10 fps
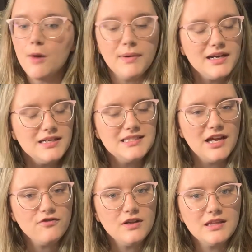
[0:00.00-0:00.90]
but it is
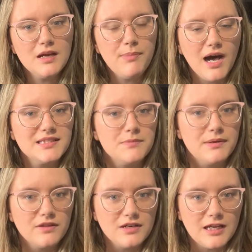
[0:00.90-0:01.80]
definitely a
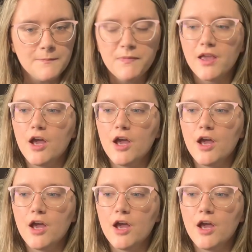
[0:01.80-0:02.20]
possibility.